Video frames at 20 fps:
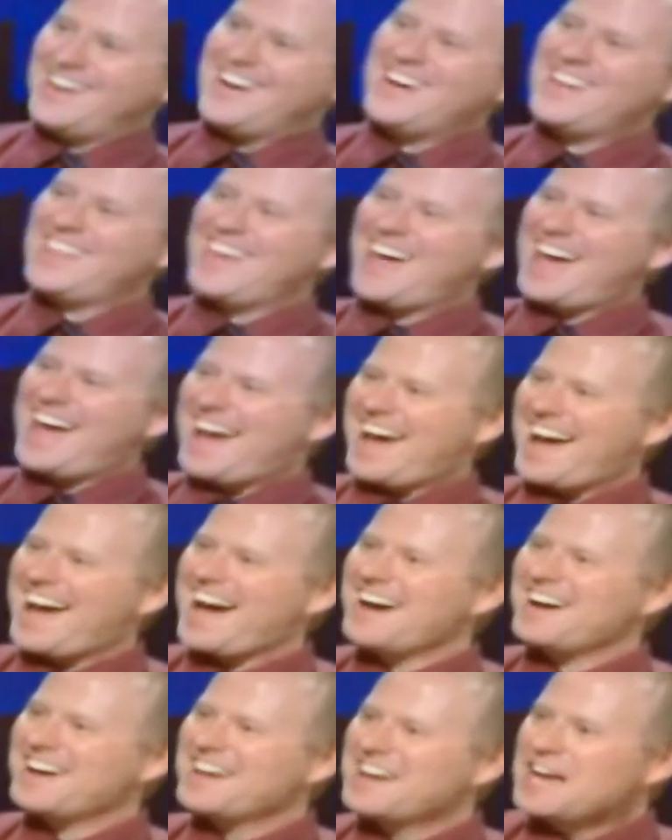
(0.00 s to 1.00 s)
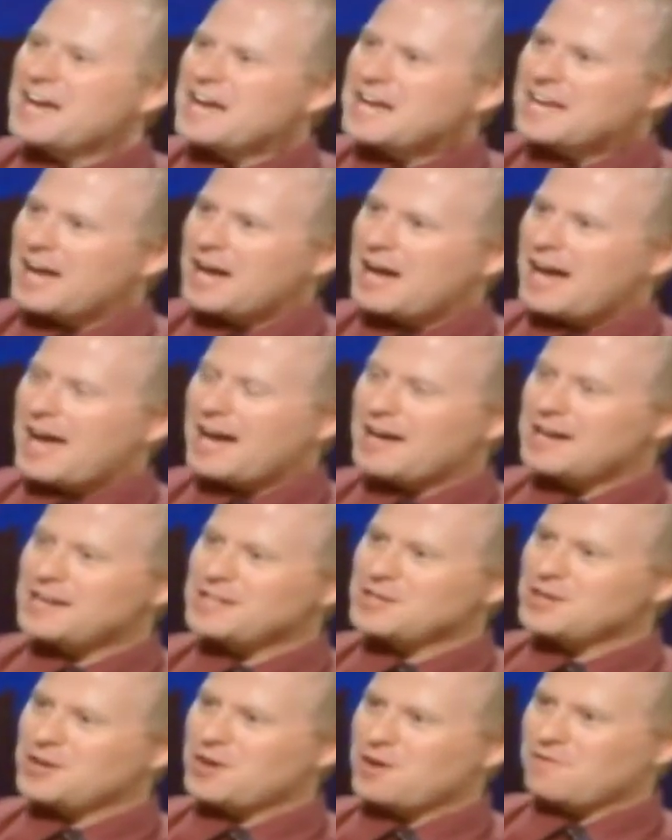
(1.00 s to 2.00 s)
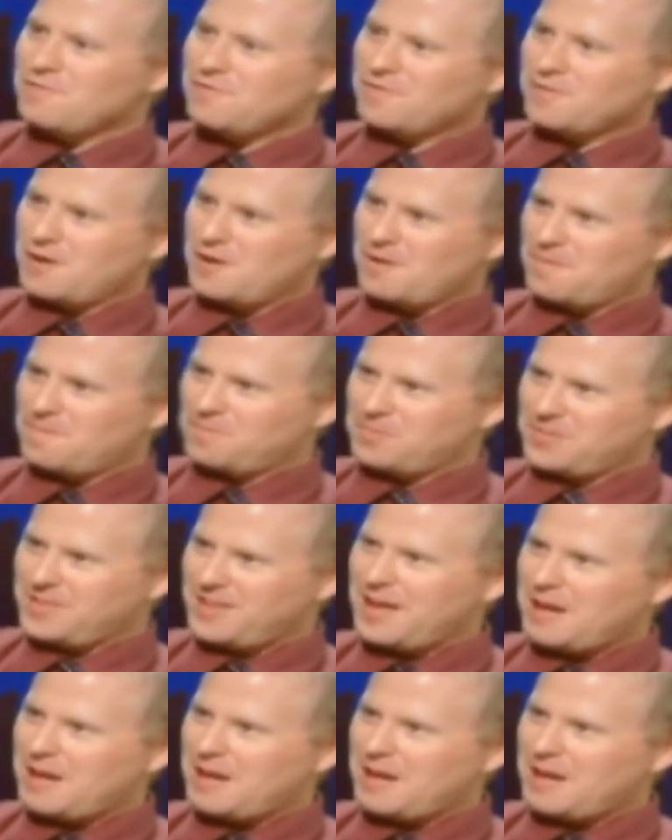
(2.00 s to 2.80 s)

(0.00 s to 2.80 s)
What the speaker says: How did you go from